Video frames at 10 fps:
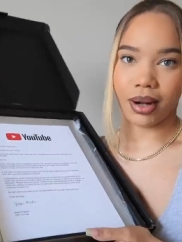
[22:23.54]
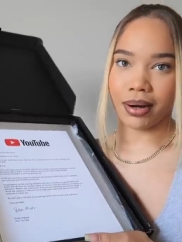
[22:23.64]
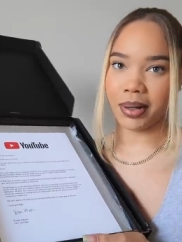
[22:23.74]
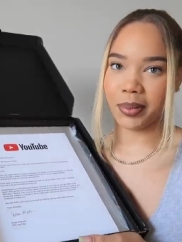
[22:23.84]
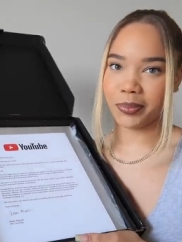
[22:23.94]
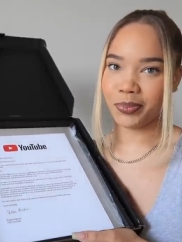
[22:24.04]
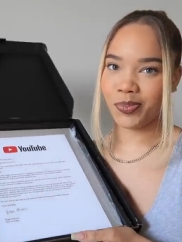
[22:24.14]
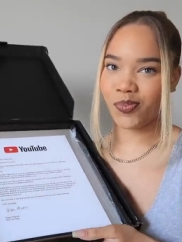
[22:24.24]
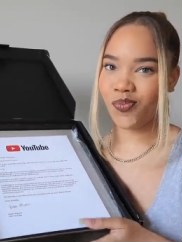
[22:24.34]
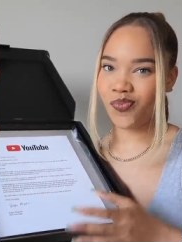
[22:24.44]
All right,
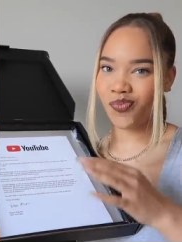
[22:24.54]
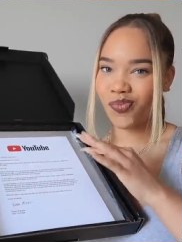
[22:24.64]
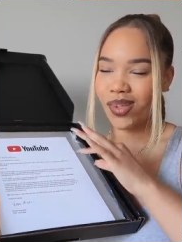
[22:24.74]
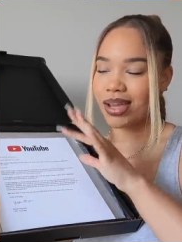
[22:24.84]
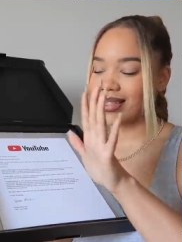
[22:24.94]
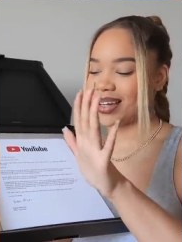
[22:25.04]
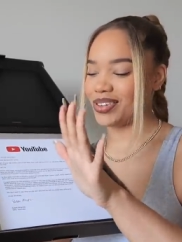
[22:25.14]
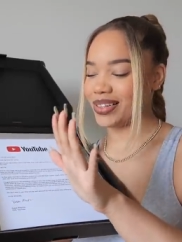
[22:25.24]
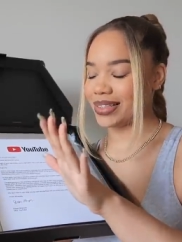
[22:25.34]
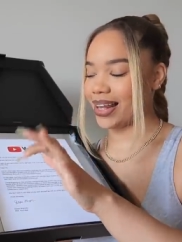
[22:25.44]
it's
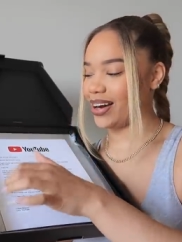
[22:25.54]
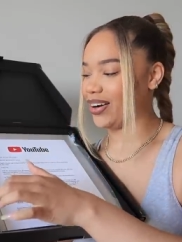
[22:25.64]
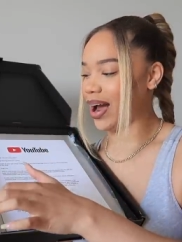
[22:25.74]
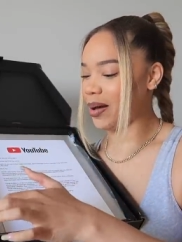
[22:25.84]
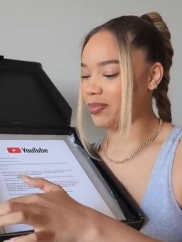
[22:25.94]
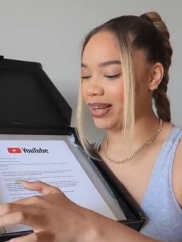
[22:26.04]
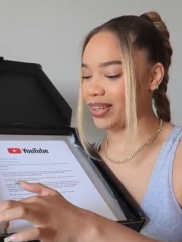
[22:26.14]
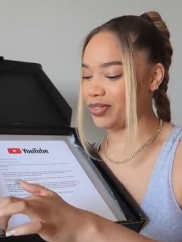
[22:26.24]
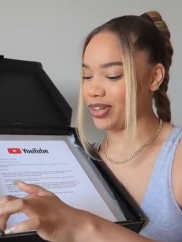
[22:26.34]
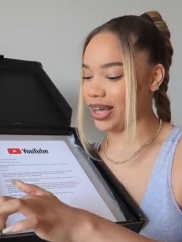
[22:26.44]
under this letter. I'm about
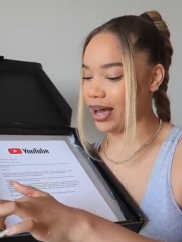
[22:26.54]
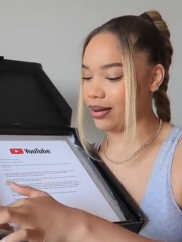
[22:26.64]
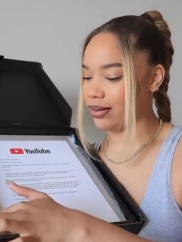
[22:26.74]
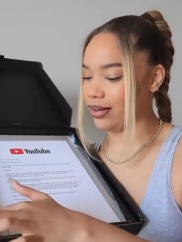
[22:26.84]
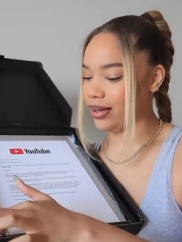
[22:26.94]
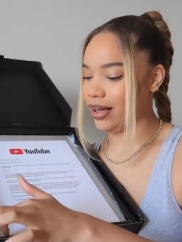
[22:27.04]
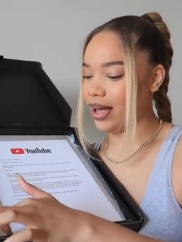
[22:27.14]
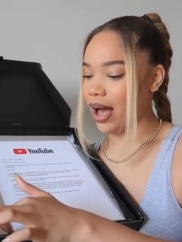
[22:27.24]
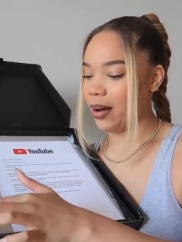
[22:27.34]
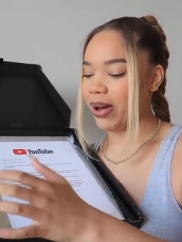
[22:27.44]
to freak out.
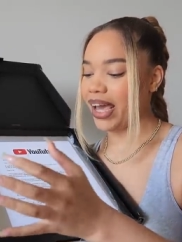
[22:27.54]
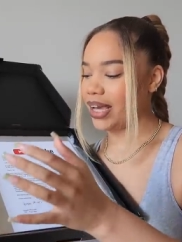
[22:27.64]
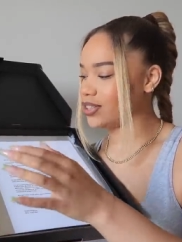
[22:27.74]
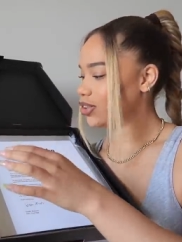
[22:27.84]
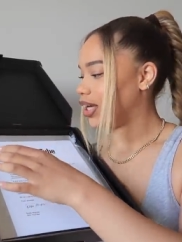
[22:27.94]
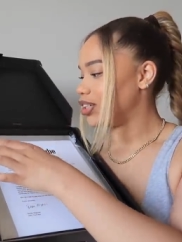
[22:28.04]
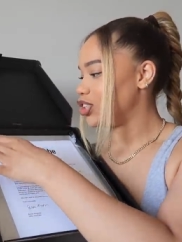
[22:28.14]
My hands are like